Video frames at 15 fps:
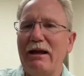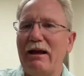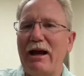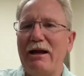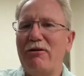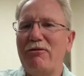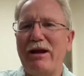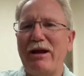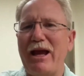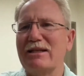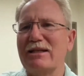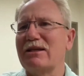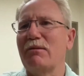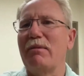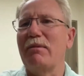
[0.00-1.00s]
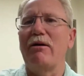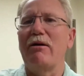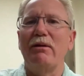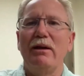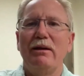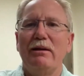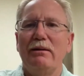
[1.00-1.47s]
I don't ask
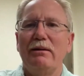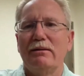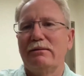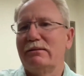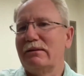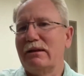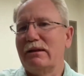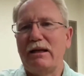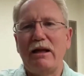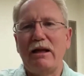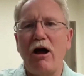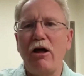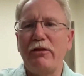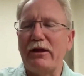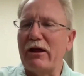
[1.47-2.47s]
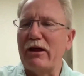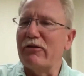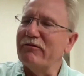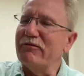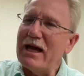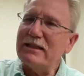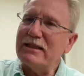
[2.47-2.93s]
about all the other
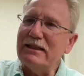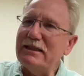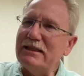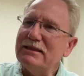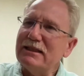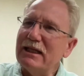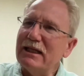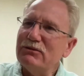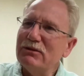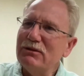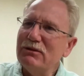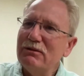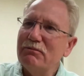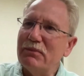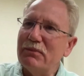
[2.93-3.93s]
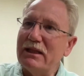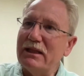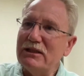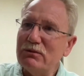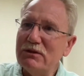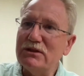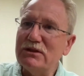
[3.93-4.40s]
vaccines schedule, but
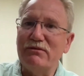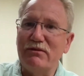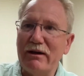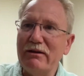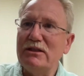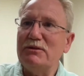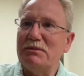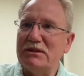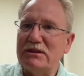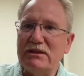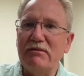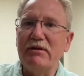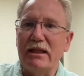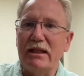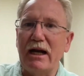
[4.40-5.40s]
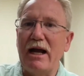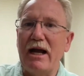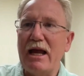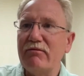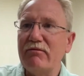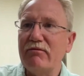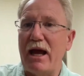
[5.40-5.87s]
this one's very specific that I
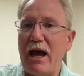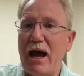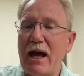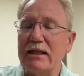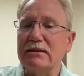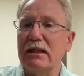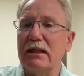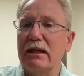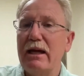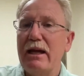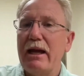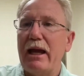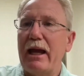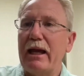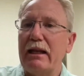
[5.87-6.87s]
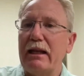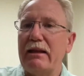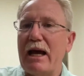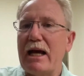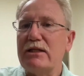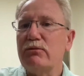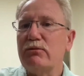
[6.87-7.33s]
have to ask. And
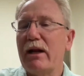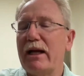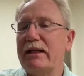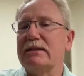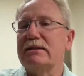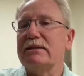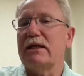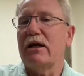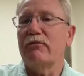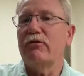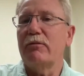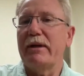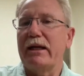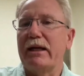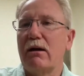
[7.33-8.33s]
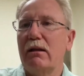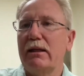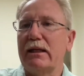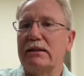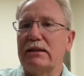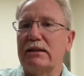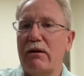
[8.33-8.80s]
that's what I desire for my
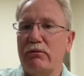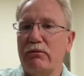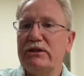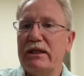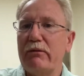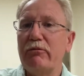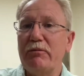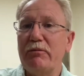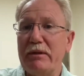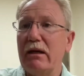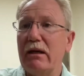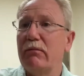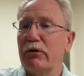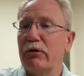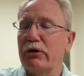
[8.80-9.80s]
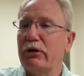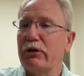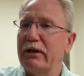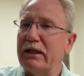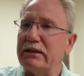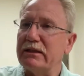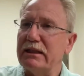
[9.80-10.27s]
colleagues. I wish they would become more
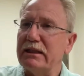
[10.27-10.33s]
curious.